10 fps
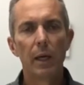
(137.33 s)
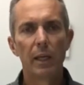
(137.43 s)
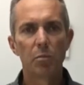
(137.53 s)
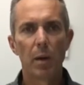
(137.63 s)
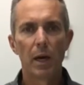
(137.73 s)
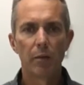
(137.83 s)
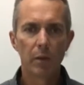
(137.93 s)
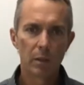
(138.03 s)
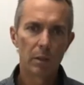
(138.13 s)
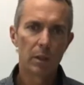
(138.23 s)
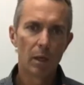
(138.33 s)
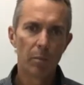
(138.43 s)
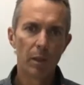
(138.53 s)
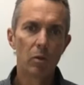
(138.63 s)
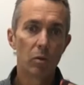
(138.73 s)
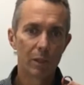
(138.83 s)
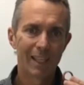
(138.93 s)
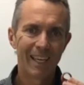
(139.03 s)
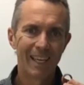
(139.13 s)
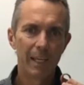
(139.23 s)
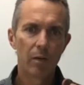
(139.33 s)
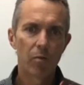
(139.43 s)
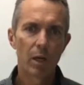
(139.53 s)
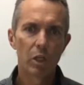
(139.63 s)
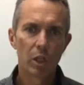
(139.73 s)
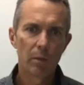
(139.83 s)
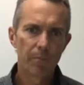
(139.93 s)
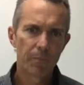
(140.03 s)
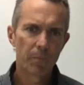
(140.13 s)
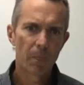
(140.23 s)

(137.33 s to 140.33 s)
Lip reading: as part of its CIP or its cleaning regime.